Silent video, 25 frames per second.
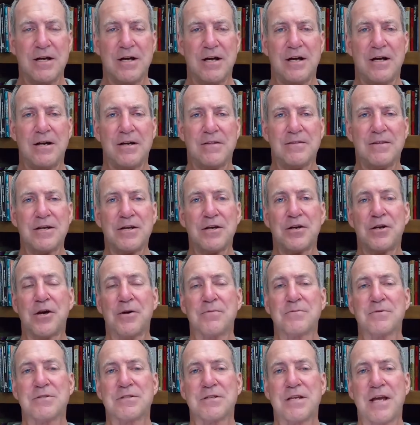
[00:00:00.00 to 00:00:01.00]
then
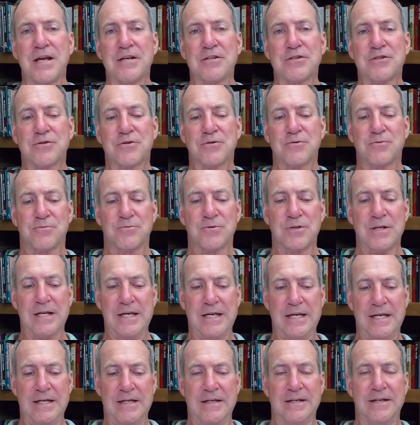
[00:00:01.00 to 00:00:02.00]
comes stage
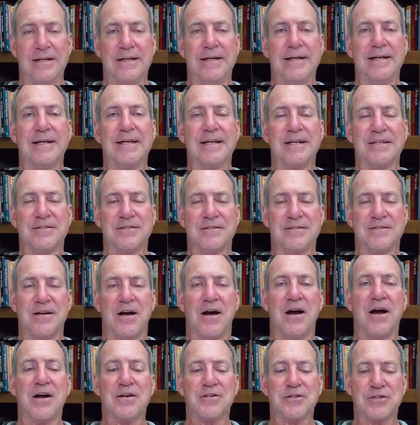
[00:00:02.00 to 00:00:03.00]
3,
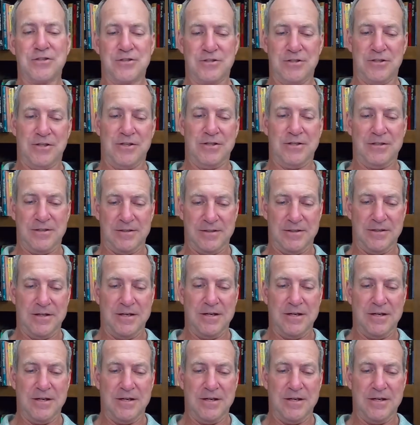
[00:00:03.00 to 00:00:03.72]
exhaustion.